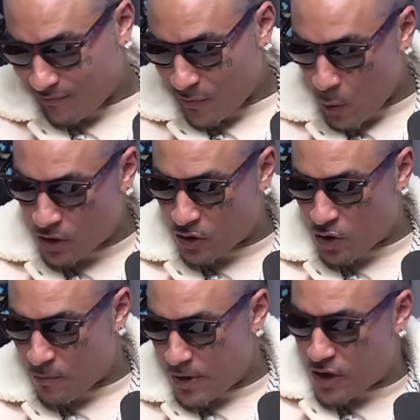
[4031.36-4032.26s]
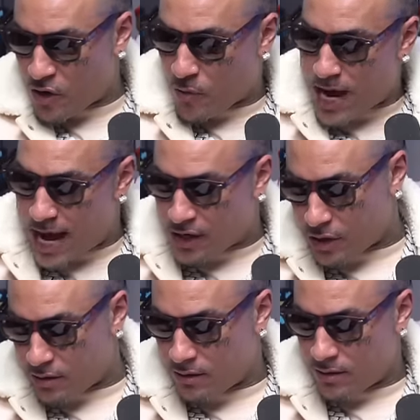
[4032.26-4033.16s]
what's gonna be your
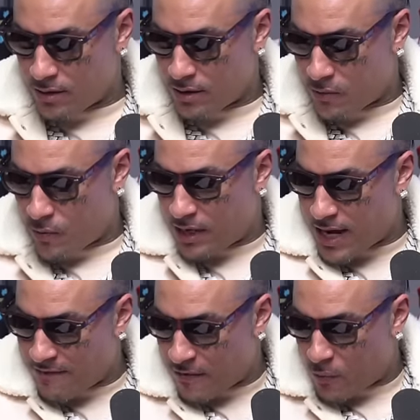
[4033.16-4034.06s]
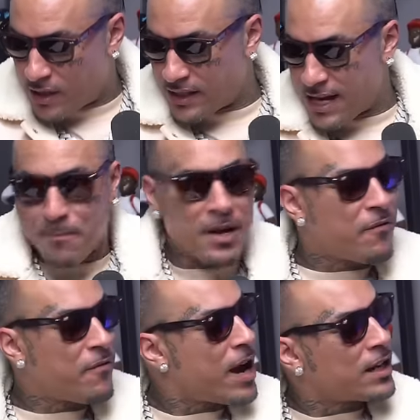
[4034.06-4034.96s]
reaction when Devin wins that
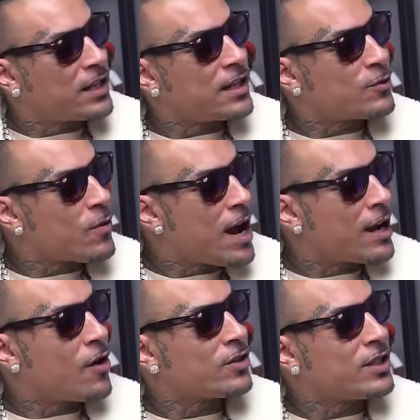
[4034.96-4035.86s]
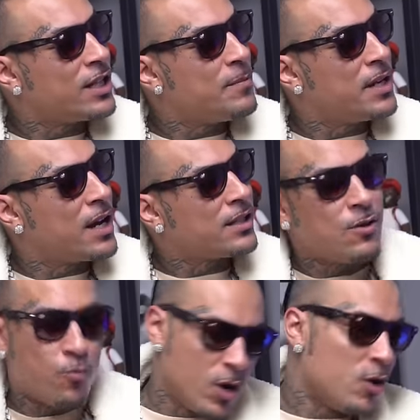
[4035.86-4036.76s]
big fight against Ryan Garcia because
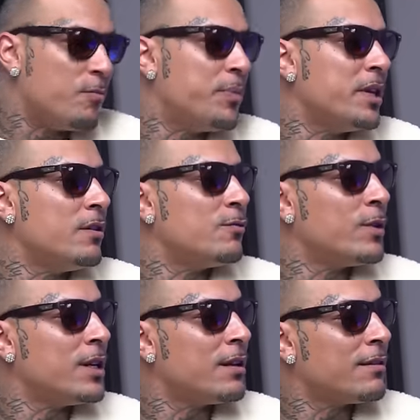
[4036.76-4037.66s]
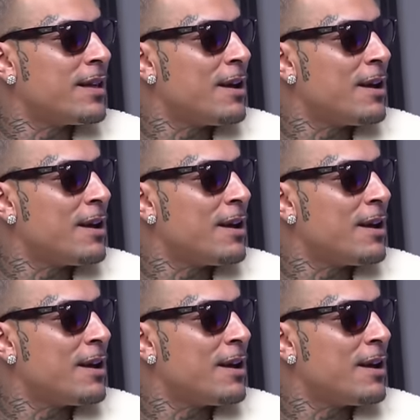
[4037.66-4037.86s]
he will be winning that